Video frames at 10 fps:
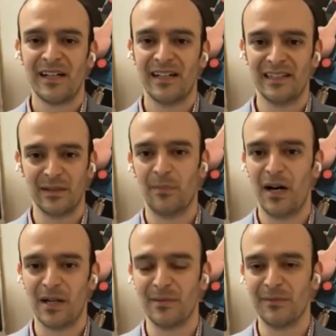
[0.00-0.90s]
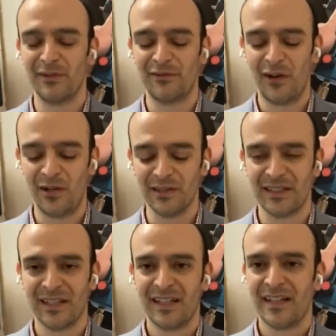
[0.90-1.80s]
at the bottom of a vault.
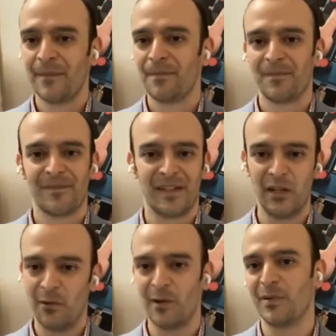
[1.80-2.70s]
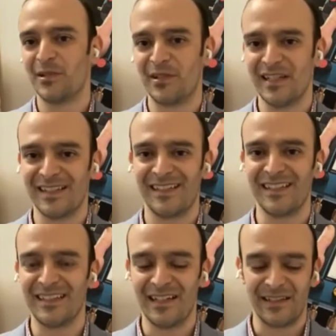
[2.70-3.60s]
You don't want to put your test
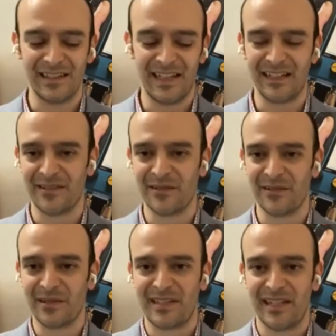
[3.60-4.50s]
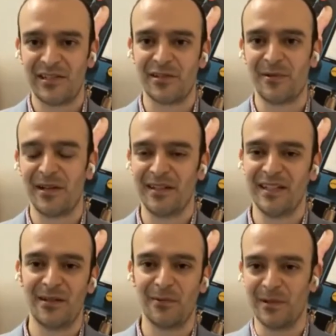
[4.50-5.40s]
kit down in that. So our testers around
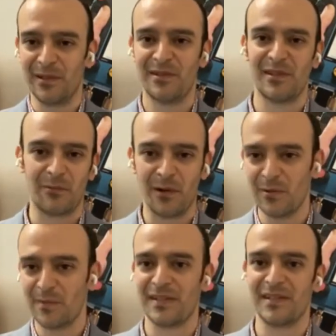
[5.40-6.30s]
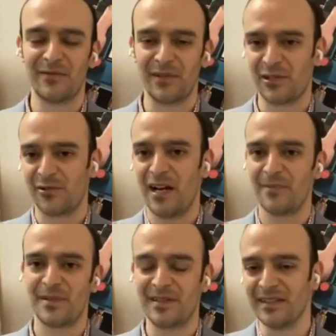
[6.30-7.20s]
here were using ropes and different
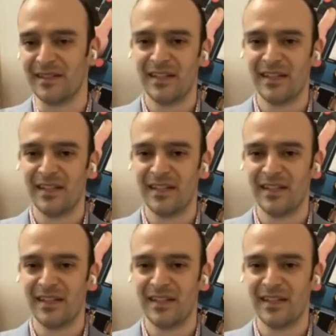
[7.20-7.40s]
straps to